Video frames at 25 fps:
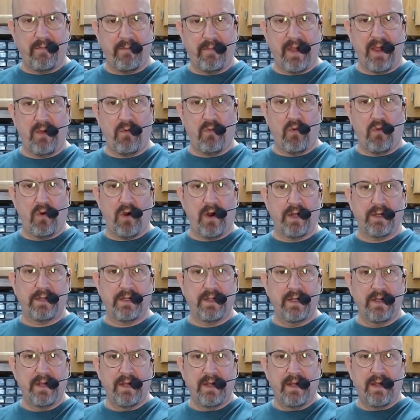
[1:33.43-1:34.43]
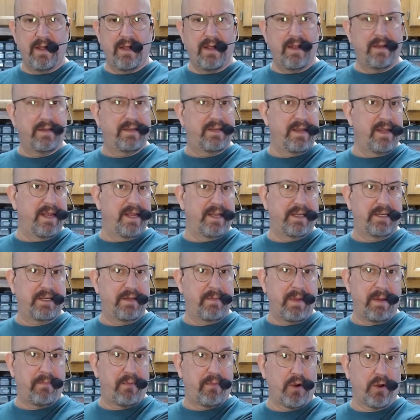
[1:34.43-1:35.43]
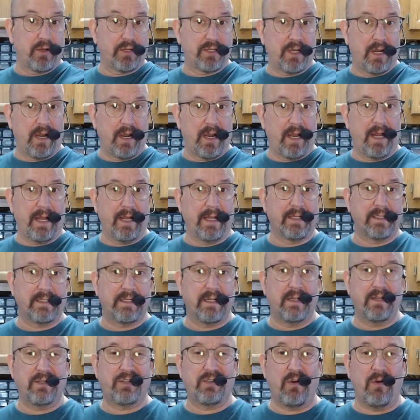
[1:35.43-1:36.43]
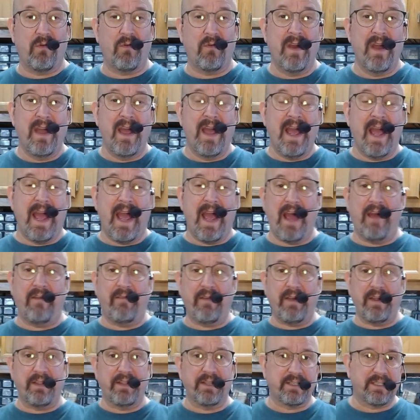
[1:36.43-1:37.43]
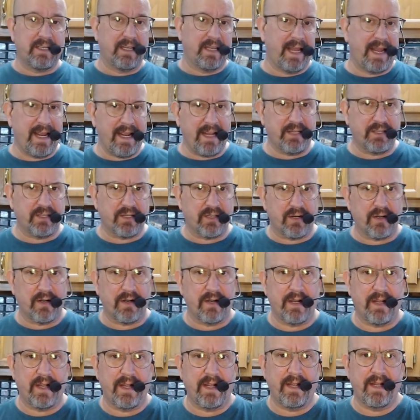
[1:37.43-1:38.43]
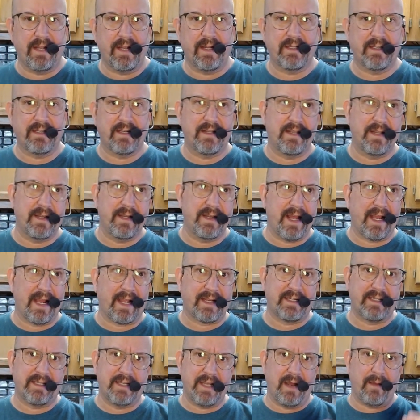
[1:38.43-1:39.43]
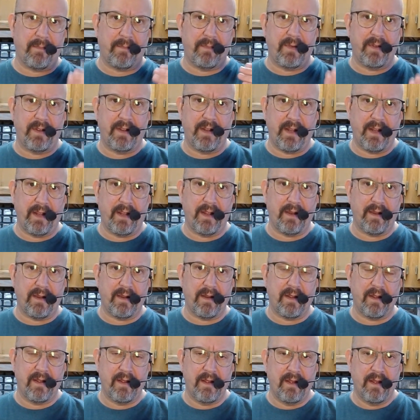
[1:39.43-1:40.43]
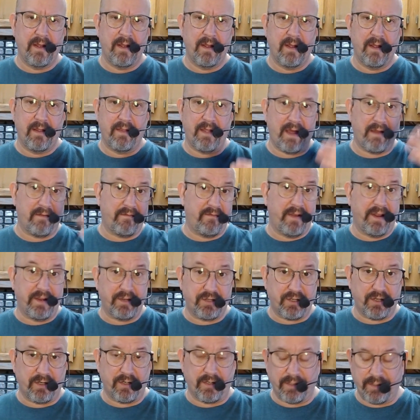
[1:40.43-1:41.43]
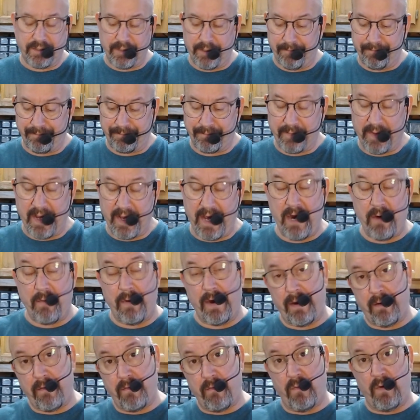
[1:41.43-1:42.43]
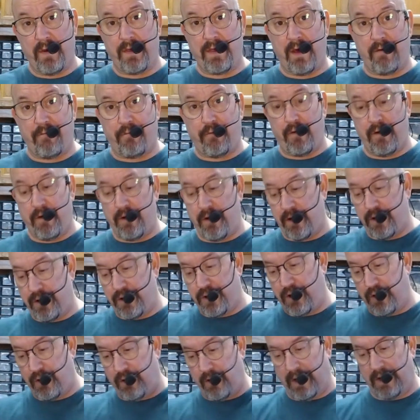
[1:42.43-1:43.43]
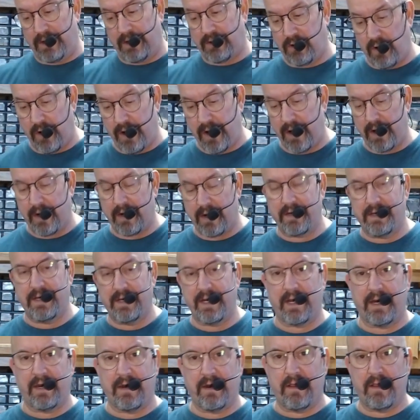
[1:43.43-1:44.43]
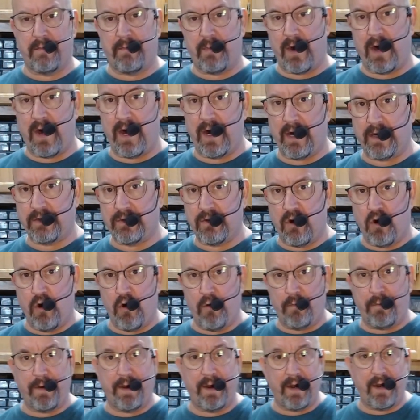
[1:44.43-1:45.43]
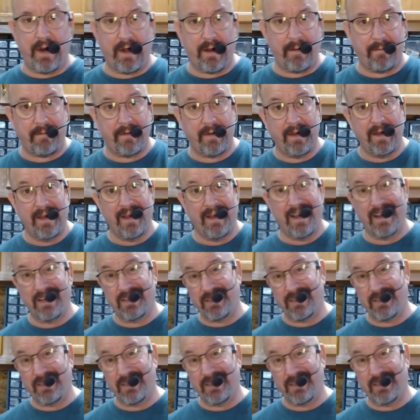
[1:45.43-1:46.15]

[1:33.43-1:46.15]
may want it to be personalized. So having this laser is the next step in that venture. So anyway, without further ado, let's go ahead and dig into the box, open it up, and